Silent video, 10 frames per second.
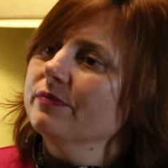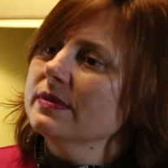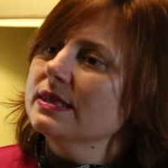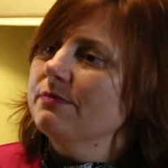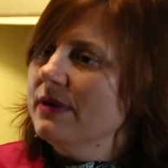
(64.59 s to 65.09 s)

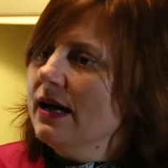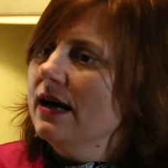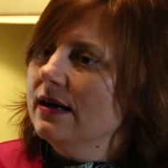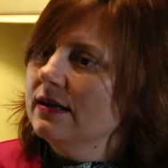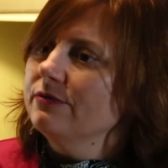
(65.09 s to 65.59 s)

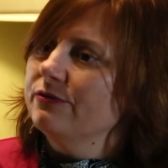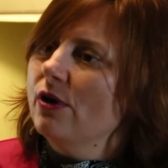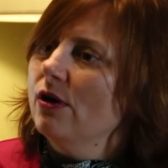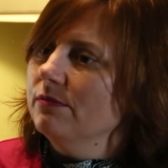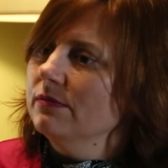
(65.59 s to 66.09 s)
Sabiha
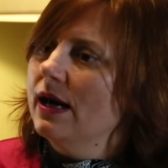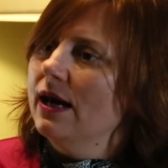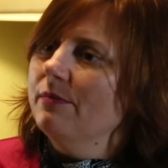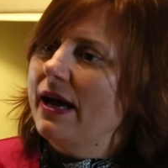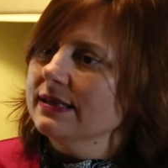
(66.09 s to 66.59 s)
from
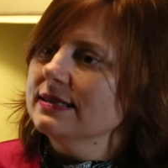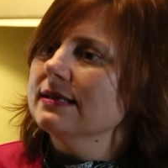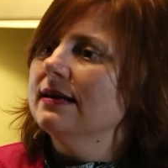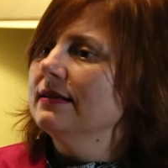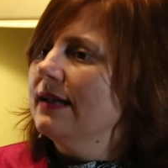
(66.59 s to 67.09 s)

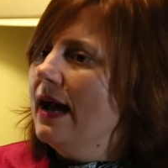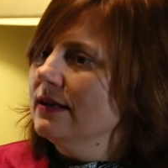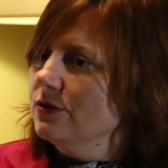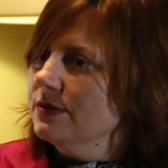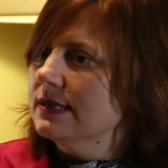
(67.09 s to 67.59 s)
Pakistan,
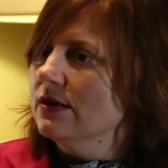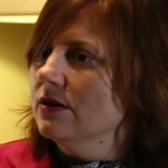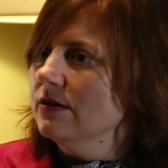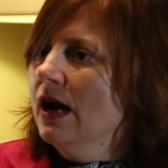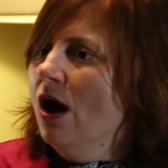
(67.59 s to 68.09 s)
and also,